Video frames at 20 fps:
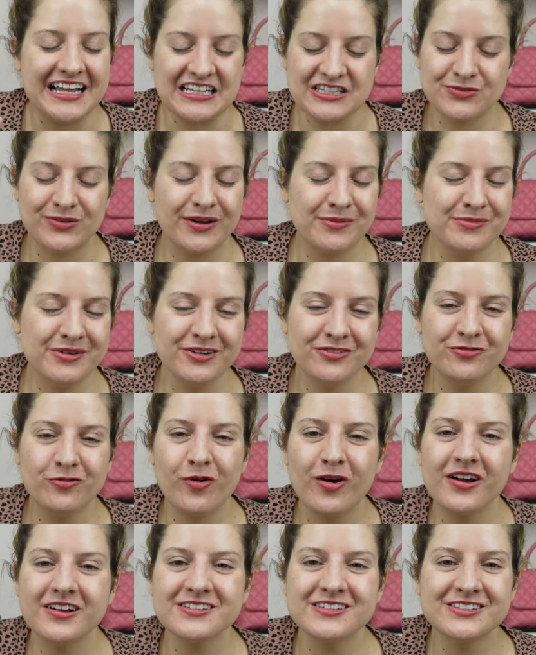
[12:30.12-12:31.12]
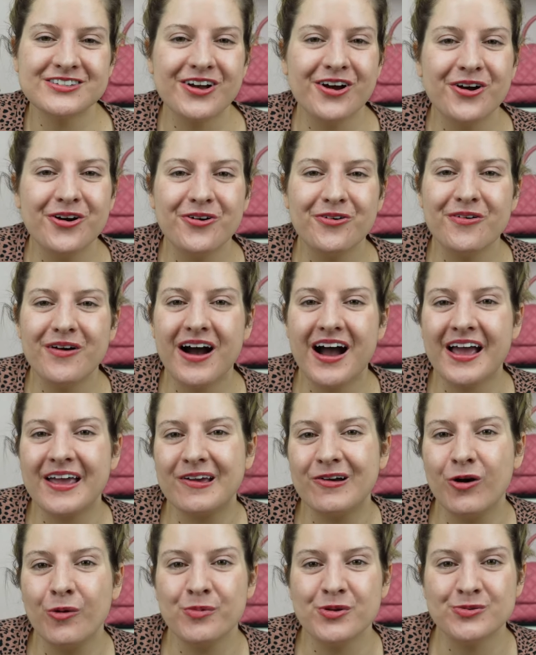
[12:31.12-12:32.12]
that's what I'm here for. So
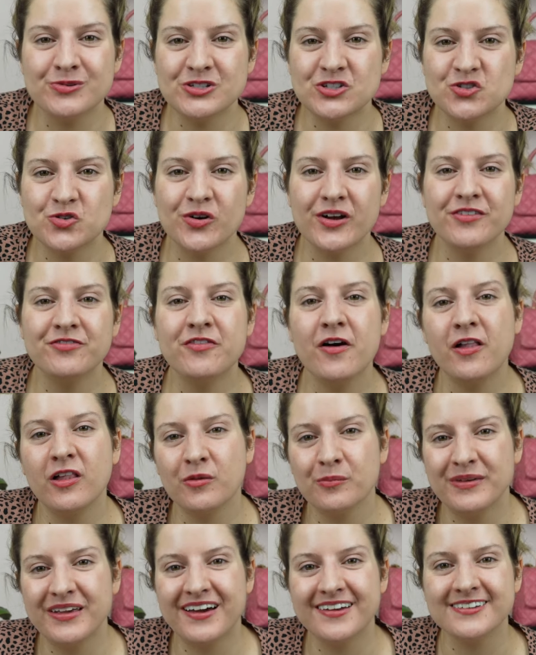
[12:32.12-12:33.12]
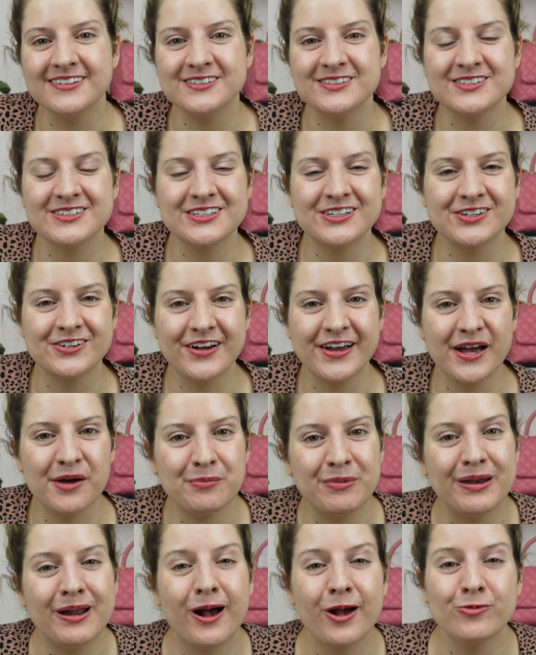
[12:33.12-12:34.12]
I hope you enjoy. Follow me on
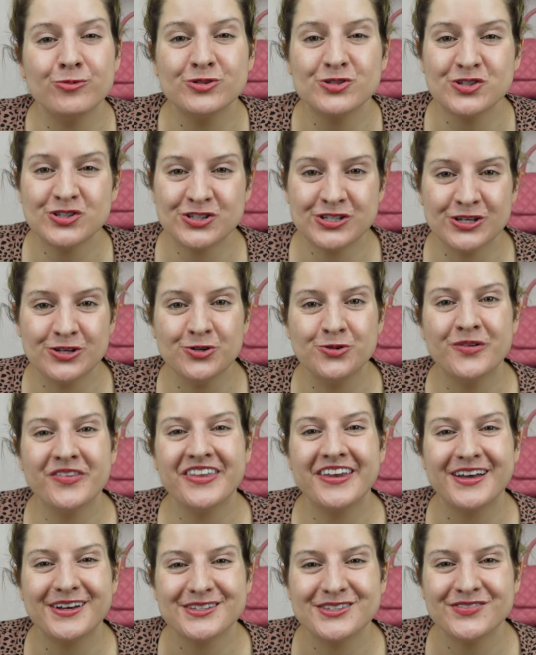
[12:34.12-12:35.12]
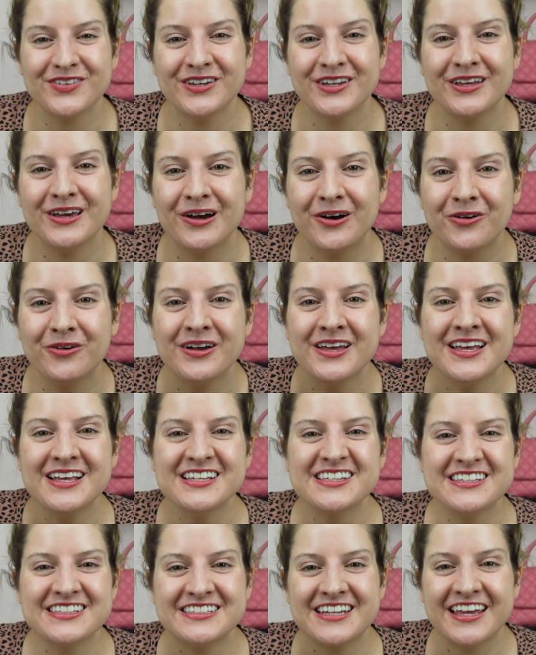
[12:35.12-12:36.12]
Instagram, and I will see you in the next video.
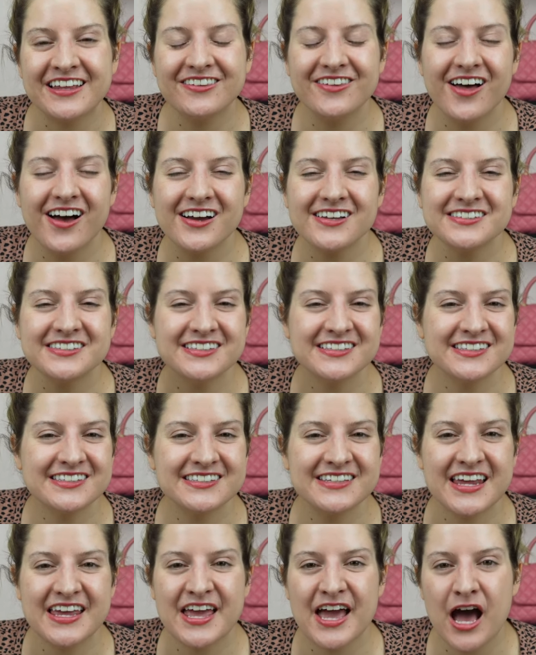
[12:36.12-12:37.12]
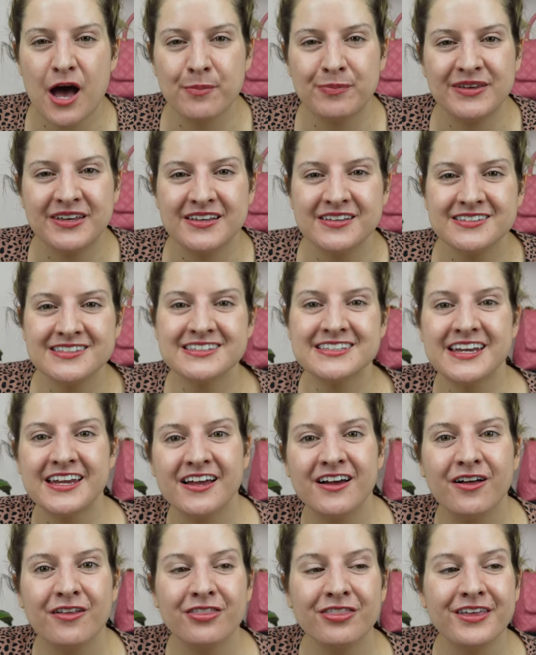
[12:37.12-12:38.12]
Stay luxe, stay happy, stay
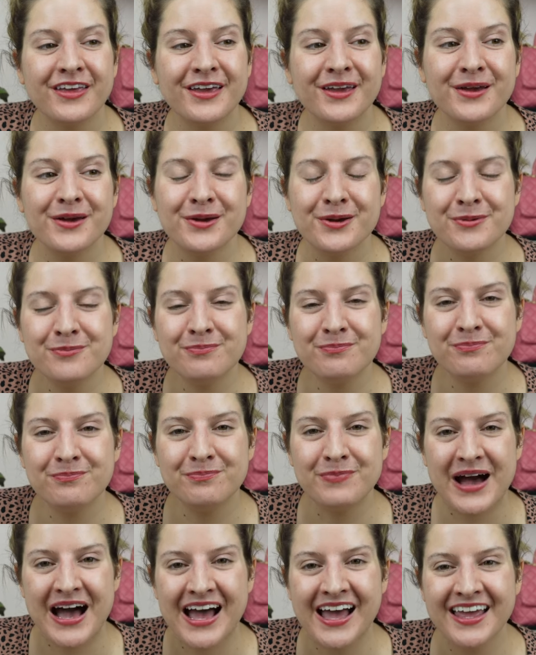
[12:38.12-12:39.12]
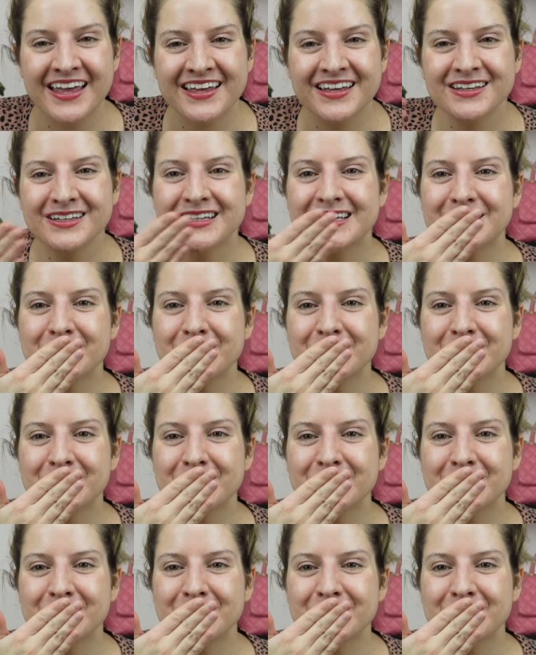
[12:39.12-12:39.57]
healthy. Bye.